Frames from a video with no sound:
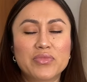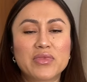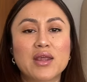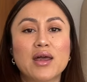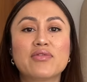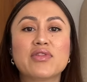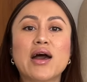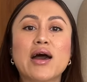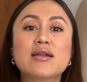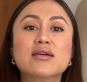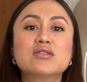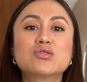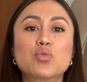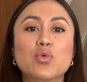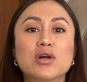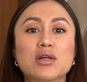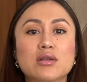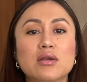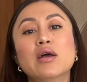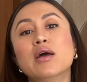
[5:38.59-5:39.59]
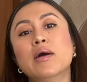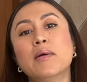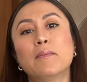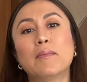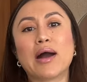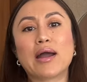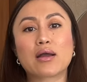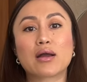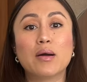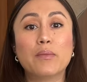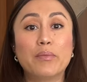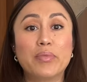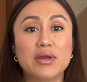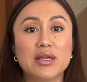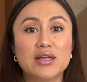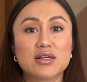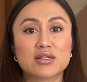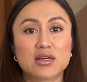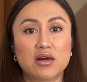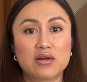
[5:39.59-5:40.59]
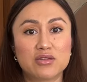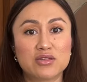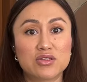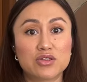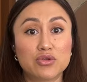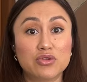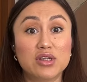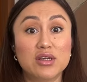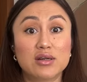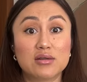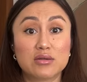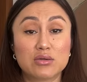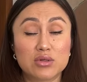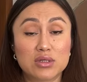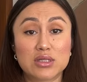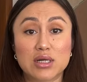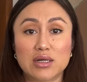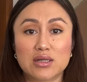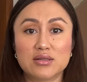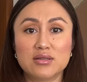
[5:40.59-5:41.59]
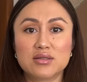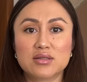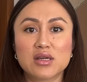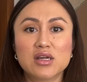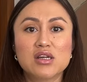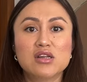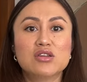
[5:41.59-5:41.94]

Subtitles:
And that is what my company, Tile Studio, does.